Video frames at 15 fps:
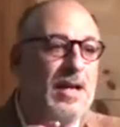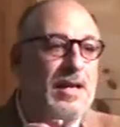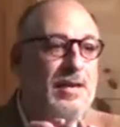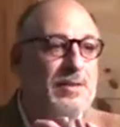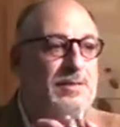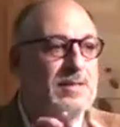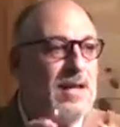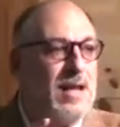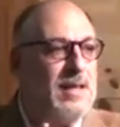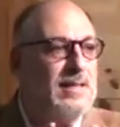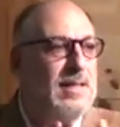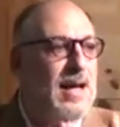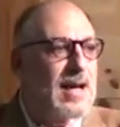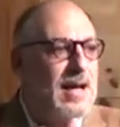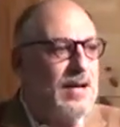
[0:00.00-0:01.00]
He'll take
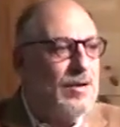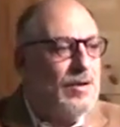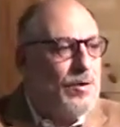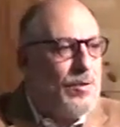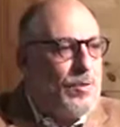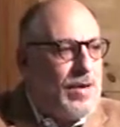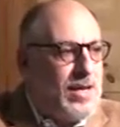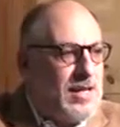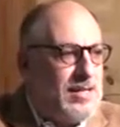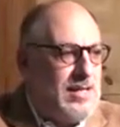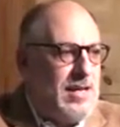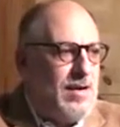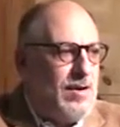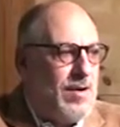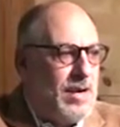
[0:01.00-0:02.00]
that and go in
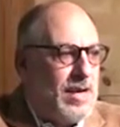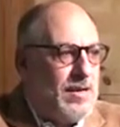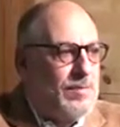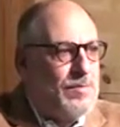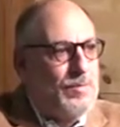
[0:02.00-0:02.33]
there and